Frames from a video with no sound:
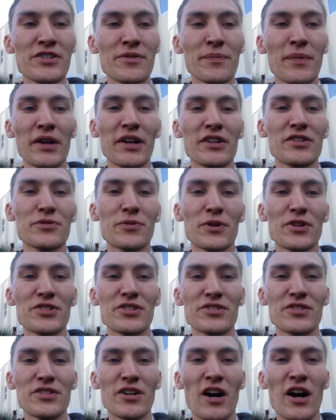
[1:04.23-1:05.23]
some money to
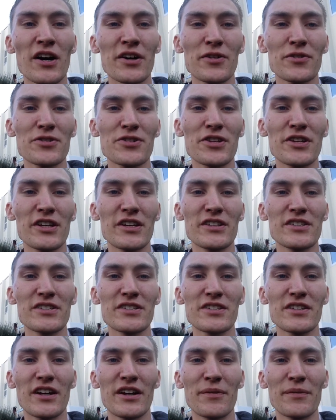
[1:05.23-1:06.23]
Otto so
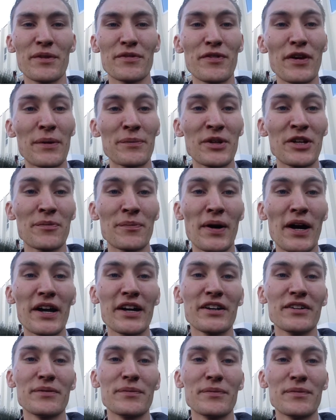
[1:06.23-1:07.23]
that the family can buy
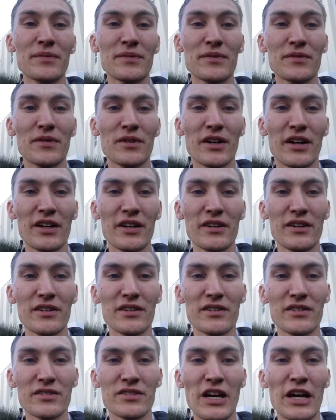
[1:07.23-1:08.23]
him
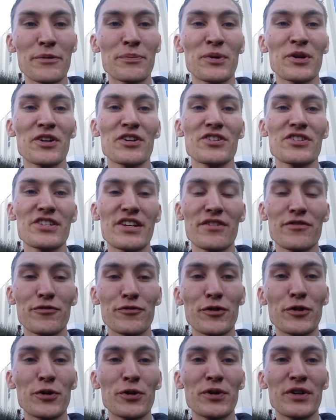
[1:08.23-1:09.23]
diapers and
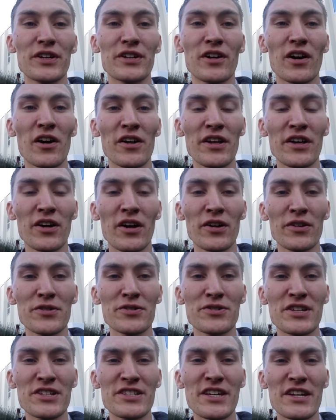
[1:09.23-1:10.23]
food and all
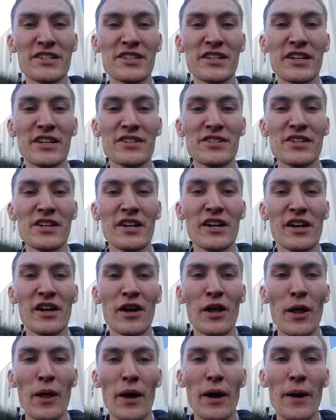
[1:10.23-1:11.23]
those necessities.
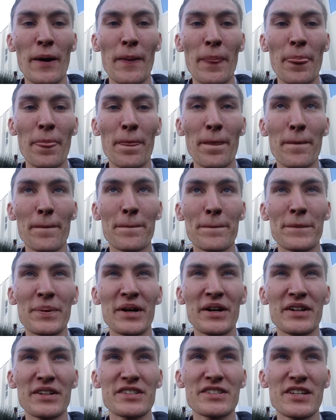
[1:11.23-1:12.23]

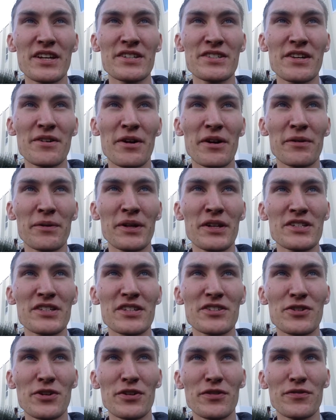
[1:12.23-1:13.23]
But since I wanted
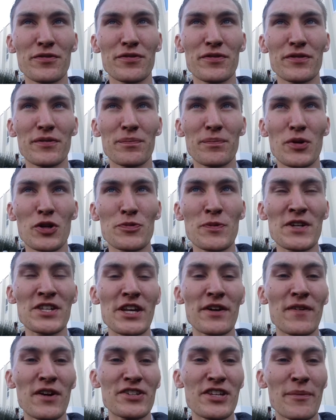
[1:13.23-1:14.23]
to sort of push
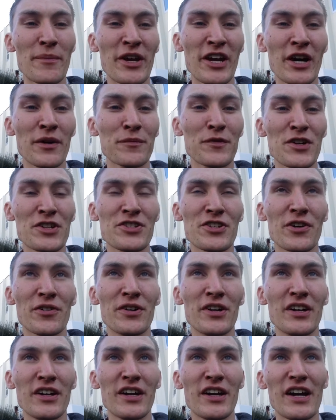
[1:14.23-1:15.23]
myself outside my comfort
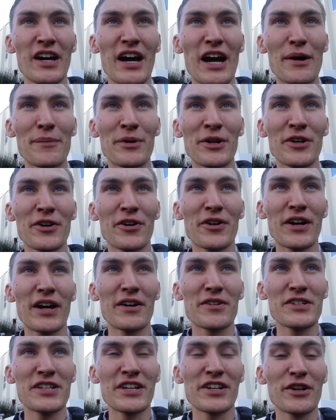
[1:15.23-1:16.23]
zone, I'm going to go
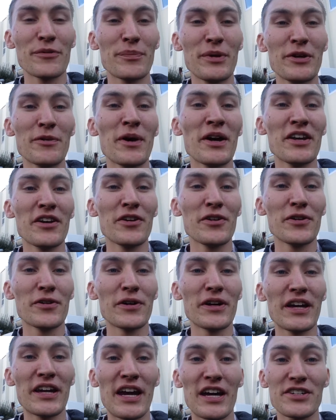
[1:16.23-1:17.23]
around here at
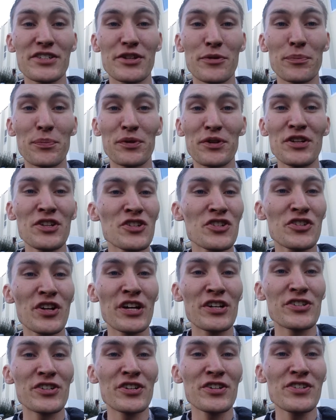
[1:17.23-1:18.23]
BYU and ask complete
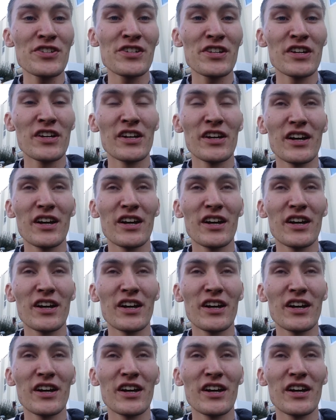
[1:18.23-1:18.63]
strangers